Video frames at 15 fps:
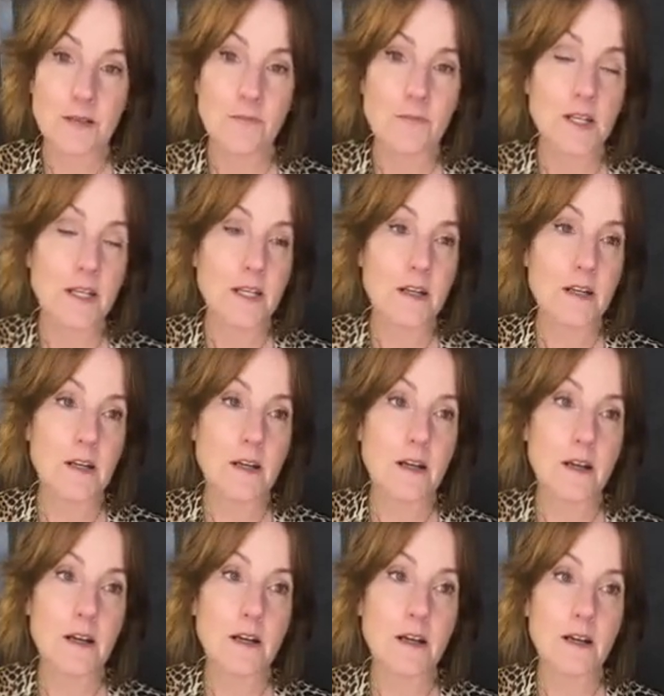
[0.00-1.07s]
And when
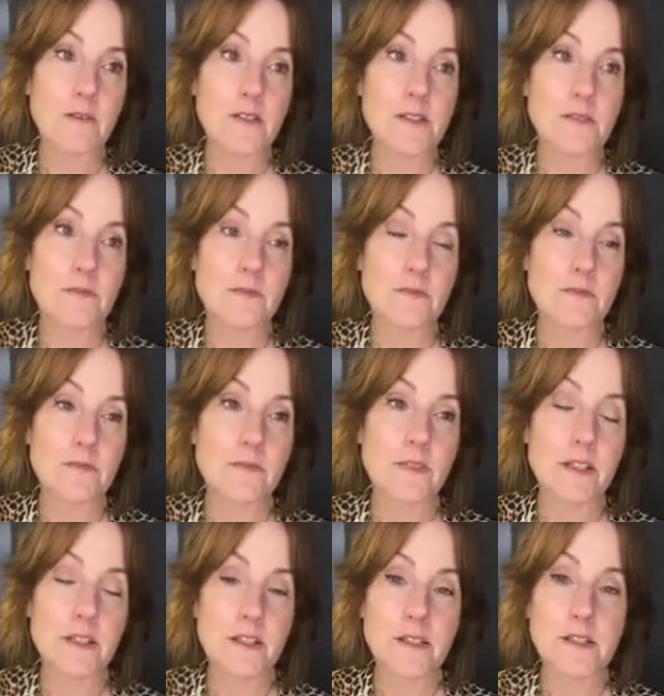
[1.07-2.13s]
I was
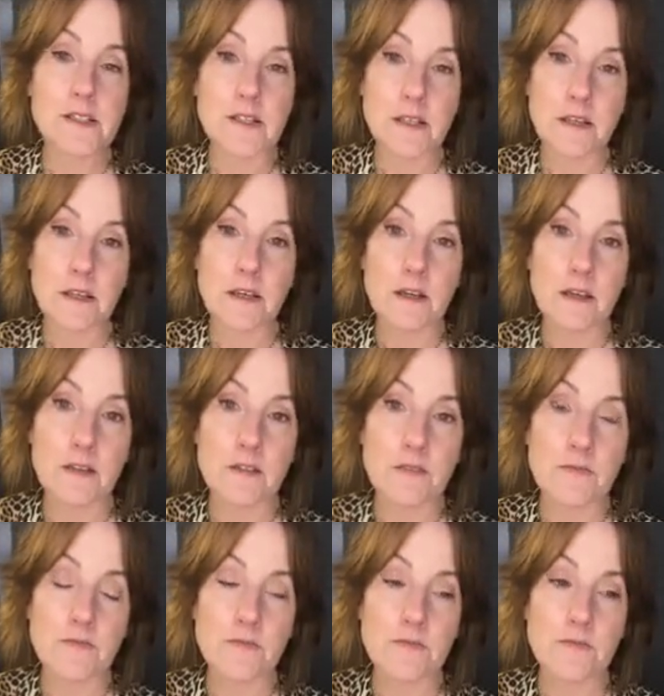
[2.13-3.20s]
really sick of